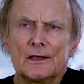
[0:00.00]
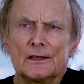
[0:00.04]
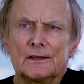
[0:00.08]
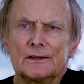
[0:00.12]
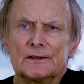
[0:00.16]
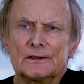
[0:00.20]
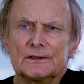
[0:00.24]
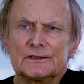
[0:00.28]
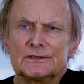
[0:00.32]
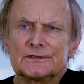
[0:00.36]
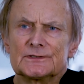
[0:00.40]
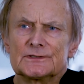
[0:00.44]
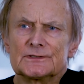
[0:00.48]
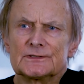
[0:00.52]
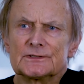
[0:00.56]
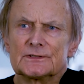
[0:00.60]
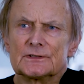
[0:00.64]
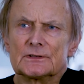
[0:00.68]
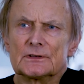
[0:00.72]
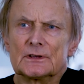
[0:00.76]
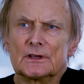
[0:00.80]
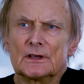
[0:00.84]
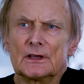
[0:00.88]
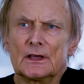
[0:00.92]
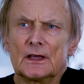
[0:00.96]
is
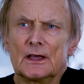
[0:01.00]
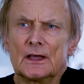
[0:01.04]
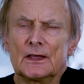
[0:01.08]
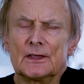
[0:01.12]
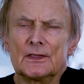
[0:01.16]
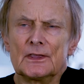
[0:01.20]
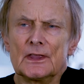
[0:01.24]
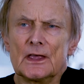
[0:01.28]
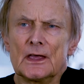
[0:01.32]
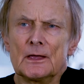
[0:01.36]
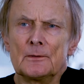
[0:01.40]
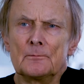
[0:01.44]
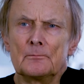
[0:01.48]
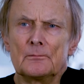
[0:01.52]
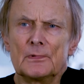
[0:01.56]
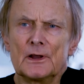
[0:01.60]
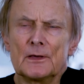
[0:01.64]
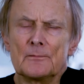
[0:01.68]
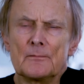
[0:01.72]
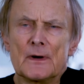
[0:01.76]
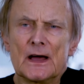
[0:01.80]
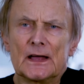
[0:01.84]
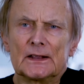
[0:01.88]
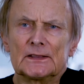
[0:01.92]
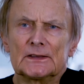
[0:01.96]
an
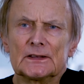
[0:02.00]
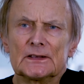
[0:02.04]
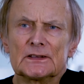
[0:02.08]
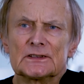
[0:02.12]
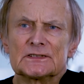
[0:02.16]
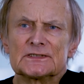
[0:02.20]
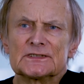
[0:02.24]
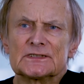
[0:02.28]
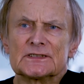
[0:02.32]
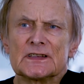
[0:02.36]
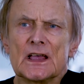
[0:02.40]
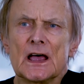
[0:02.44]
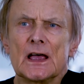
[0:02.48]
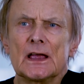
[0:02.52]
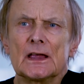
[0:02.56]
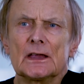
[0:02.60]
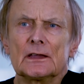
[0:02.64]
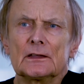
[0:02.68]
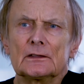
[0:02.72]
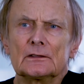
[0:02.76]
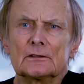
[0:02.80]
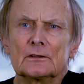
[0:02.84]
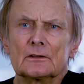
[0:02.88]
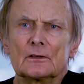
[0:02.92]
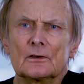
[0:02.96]
emblematic
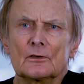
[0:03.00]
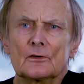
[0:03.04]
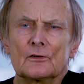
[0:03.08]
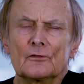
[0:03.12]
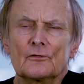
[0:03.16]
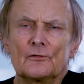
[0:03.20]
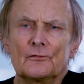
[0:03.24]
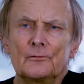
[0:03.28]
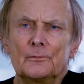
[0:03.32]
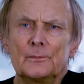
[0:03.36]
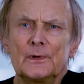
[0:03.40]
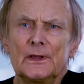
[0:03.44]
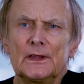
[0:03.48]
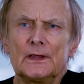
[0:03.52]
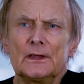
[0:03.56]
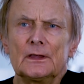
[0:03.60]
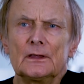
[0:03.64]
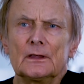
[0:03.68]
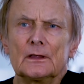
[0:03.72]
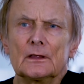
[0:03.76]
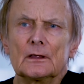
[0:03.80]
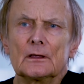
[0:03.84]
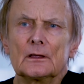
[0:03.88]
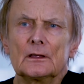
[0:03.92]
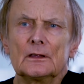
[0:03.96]
sign of
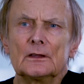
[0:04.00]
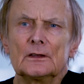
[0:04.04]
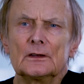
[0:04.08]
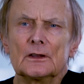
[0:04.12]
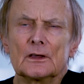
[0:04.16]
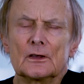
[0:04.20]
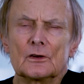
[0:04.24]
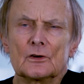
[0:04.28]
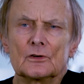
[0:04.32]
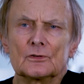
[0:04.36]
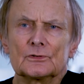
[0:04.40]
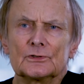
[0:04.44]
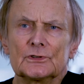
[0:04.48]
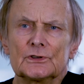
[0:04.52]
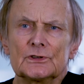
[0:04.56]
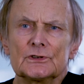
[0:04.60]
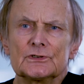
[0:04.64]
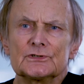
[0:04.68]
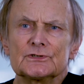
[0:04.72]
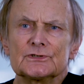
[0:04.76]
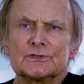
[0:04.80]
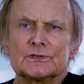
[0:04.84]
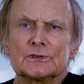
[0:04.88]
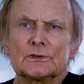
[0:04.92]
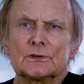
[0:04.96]
being in a
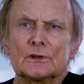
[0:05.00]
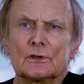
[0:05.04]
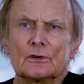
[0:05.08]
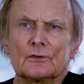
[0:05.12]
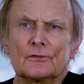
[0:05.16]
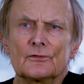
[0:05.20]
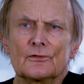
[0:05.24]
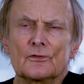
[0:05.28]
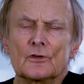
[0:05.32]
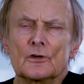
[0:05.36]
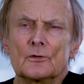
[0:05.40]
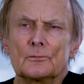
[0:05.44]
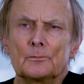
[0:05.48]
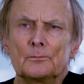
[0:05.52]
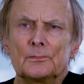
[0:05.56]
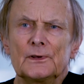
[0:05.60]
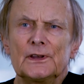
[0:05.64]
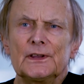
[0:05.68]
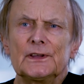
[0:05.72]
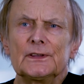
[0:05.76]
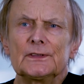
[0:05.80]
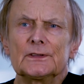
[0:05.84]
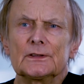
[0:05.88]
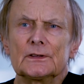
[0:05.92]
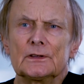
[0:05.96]
condition of
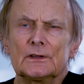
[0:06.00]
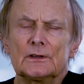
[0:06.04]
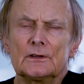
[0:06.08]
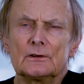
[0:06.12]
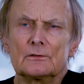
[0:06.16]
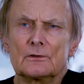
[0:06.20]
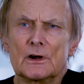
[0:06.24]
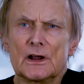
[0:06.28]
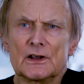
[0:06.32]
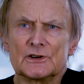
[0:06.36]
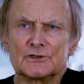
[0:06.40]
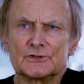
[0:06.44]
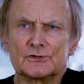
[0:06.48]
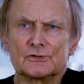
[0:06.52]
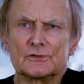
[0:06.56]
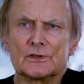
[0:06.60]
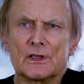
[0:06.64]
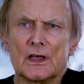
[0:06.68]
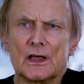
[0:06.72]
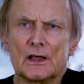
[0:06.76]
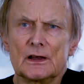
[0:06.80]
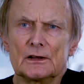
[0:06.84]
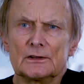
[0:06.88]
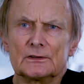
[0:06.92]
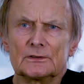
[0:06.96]
complete
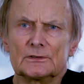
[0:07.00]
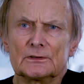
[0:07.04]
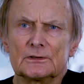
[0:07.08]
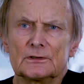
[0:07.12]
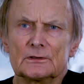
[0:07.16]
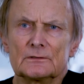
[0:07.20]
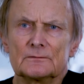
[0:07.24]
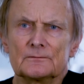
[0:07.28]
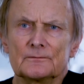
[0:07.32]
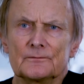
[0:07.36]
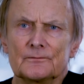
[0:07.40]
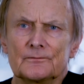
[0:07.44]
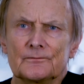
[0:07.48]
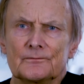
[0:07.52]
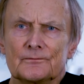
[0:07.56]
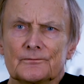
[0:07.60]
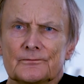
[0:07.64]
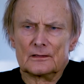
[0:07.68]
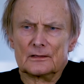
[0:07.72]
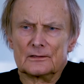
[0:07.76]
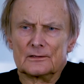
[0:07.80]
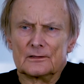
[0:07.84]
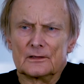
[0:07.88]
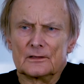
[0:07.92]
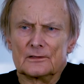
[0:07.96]
irrationality.
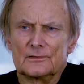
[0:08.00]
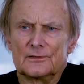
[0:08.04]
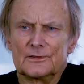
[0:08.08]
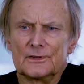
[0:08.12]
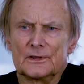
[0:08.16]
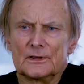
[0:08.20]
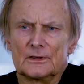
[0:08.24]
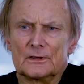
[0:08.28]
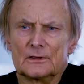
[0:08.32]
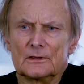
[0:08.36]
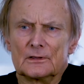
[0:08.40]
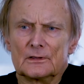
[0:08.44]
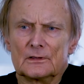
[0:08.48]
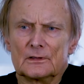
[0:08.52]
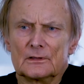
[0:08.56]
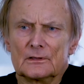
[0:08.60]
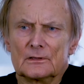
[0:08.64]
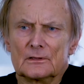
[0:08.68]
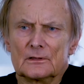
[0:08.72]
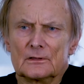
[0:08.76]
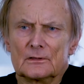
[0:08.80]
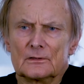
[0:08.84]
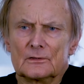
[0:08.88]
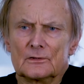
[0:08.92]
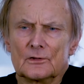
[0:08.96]
The
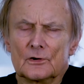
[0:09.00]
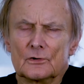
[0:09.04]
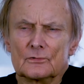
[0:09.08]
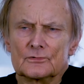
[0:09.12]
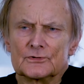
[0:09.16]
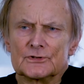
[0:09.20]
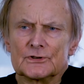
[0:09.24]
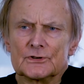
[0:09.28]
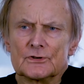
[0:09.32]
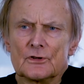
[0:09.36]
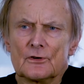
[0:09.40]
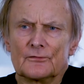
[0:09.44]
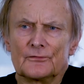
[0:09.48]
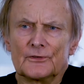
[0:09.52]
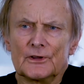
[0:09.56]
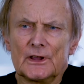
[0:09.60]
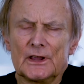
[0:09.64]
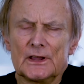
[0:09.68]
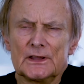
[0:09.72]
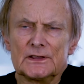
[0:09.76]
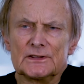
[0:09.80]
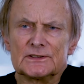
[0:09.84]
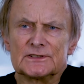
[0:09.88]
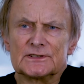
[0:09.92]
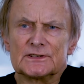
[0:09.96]
notion of
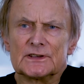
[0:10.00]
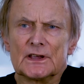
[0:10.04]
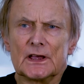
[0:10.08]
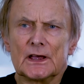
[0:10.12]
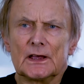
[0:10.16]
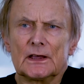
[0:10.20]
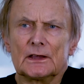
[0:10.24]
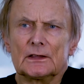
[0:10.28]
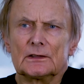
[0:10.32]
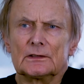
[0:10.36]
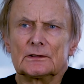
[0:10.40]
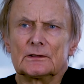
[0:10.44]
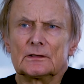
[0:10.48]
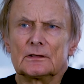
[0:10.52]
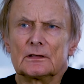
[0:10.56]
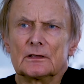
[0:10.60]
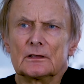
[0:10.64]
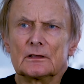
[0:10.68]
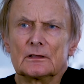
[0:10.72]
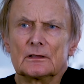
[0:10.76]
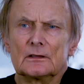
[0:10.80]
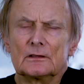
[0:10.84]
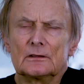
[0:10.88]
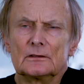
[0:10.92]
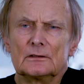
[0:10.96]
insight
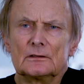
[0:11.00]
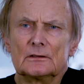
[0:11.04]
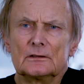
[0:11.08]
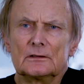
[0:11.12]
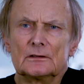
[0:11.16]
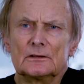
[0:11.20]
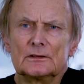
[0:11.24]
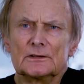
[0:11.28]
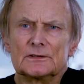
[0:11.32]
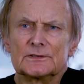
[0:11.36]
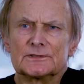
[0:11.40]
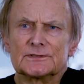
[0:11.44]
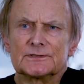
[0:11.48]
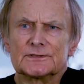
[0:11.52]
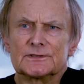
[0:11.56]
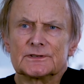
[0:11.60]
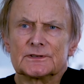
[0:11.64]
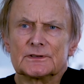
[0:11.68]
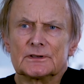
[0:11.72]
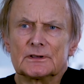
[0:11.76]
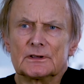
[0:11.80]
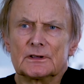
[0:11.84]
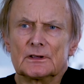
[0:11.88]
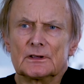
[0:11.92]
is